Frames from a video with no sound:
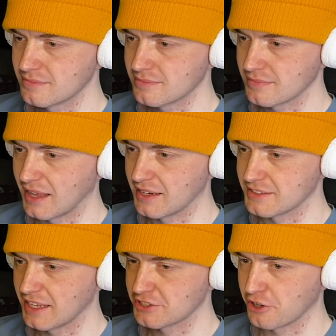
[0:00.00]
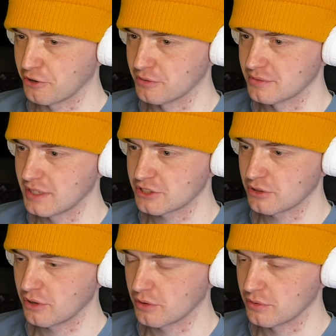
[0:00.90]
Nice. Let's go. Let's go,
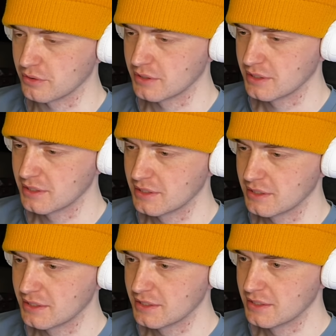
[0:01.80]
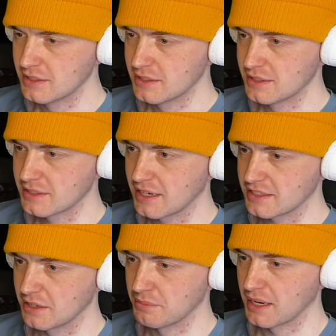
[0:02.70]
Goku. Get
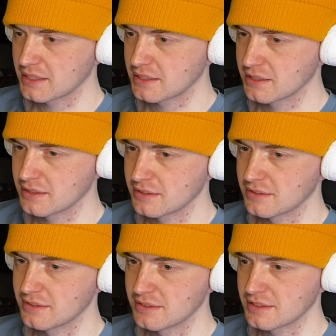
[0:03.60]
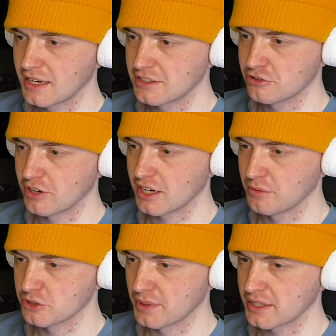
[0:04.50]
them back. Get the Dragon
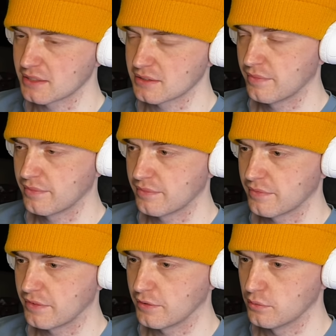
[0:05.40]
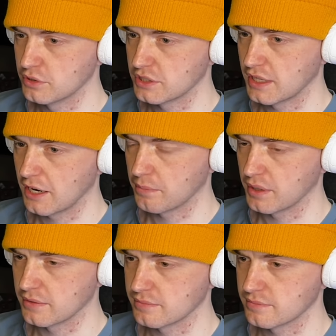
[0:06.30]
Balls back. Who's in the airplane?